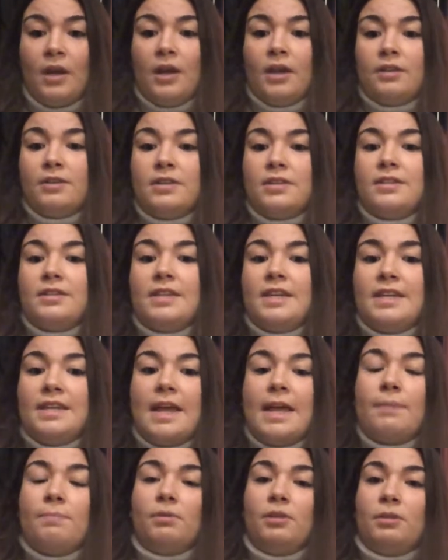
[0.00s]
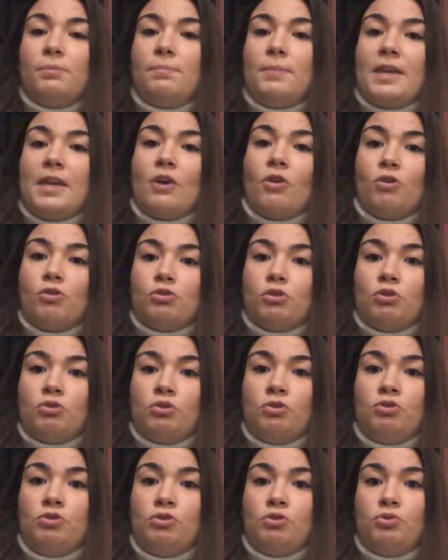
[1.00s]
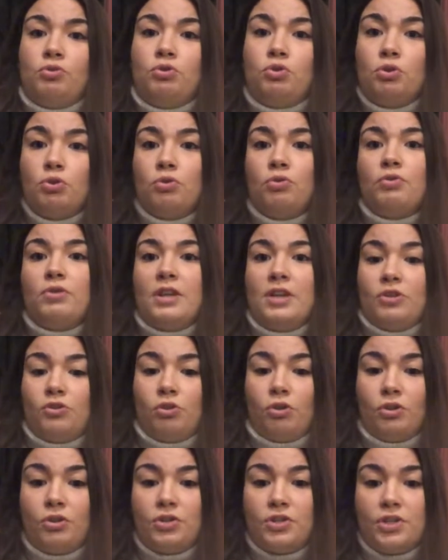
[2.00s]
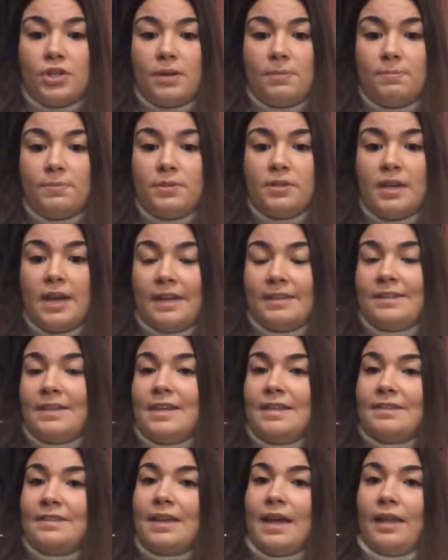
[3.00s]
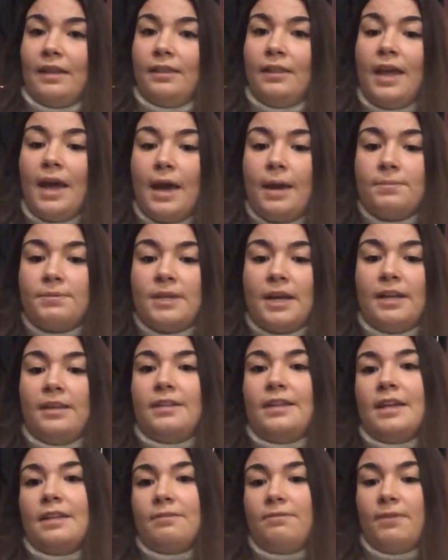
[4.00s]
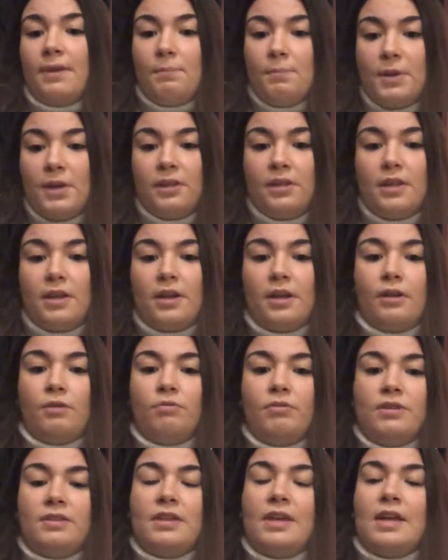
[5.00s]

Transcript: This enabled me also to do 2 internships at Intel Labs and get familiar with the